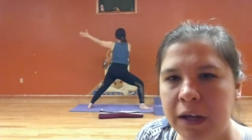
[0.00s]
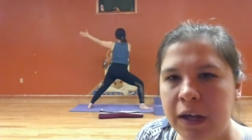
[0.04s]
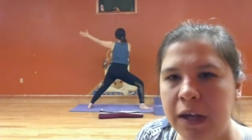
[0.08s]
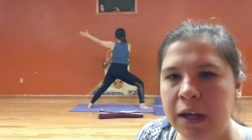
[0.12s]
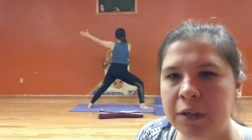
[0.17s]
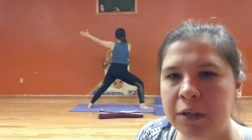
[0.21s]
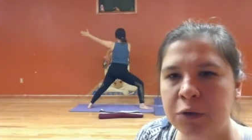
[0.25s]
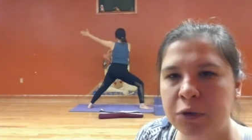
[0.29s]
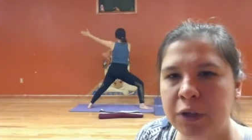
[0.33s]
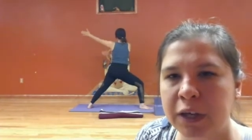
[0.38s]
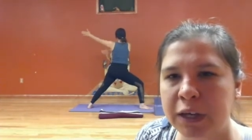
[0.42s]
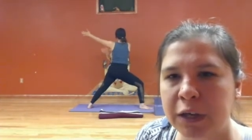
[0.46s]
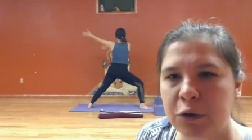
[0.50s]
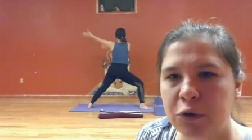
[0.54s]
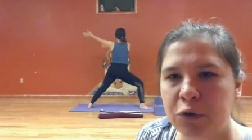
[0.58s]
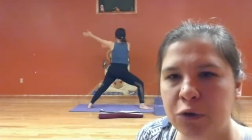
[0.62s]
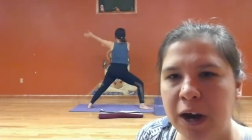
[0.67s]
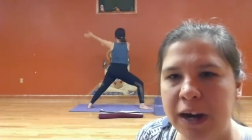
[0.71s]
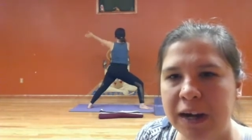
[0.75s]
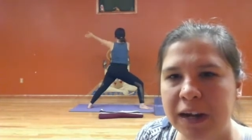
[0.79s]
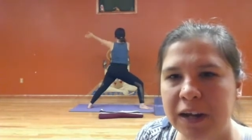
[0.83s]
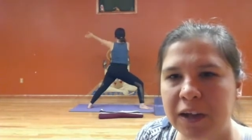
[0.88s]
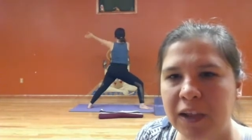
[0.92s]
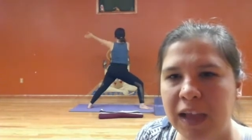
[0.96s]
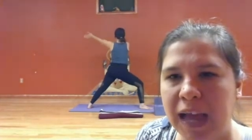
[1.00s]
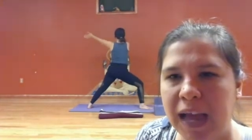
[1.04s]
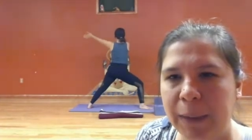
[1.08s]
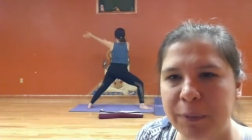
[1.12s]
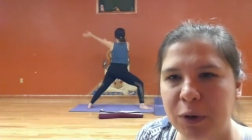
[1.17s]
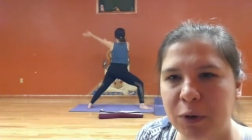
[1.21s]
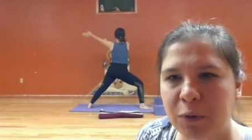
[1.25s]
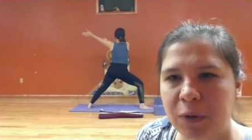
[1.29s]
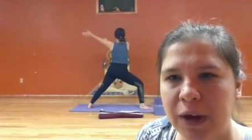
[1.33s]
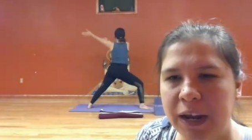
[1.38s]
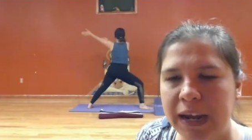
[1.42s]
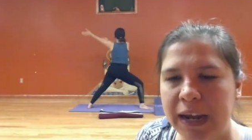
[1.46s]
So it's like you're trying to clap
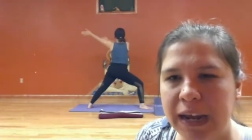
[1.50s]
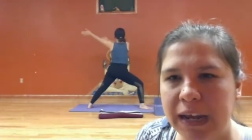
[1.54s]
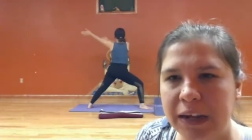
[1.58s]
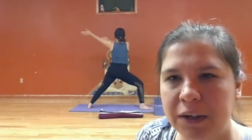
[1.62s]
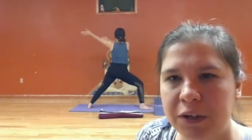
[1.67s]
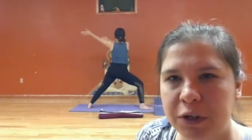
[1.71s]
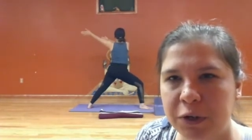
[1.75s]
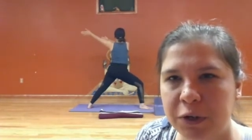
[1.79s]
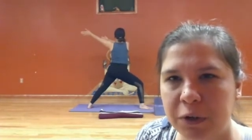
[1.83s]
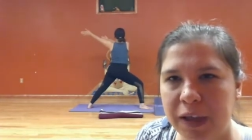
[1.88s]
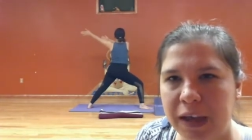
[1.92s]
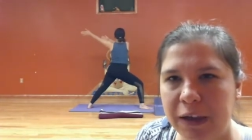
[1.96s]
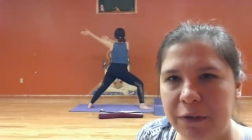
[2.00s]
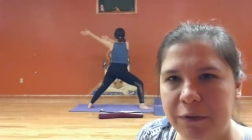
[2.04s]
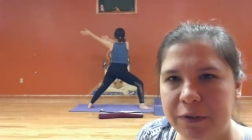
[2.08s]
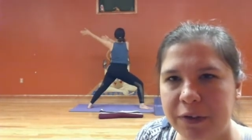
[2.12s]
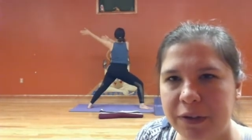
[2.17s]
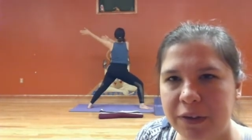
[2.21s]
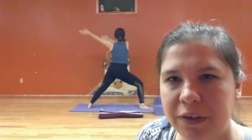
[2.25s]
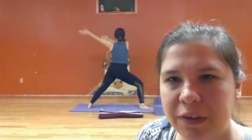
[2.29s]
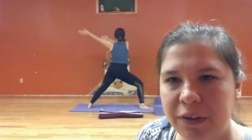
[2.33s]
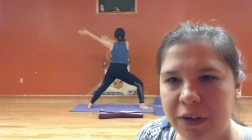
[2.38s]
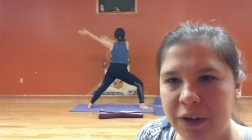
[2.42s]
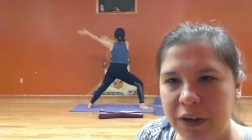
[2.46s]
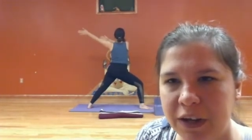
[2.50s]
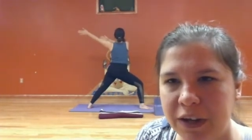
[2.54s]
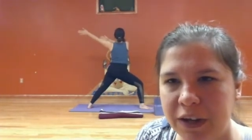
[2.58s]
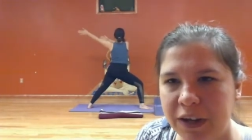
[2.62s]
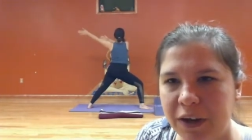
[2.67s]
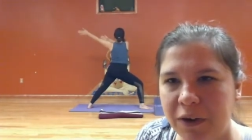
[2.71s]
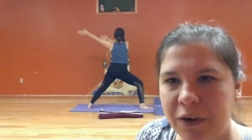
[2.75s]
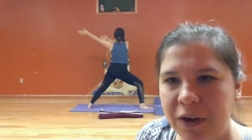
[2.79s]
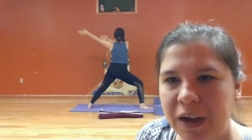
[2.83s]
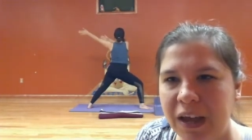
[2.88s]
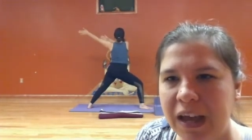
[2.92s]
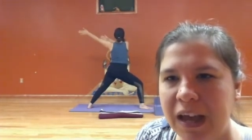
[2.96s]
your right hand to your left. There you
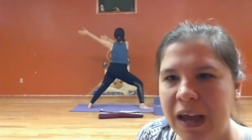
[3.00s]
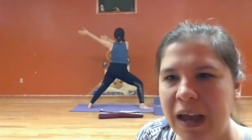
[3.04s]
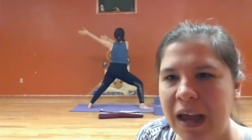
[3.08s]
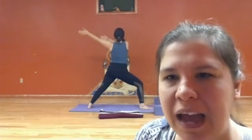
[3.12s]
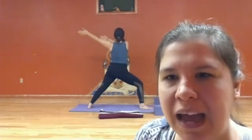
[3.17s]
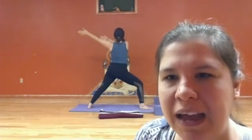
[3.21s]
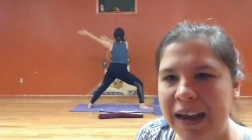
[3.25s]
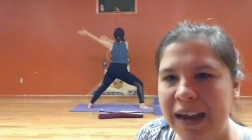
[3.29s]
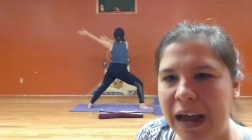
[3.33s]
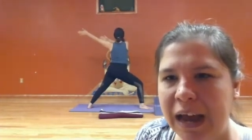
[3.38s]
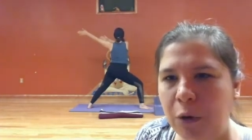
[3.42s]
go. And now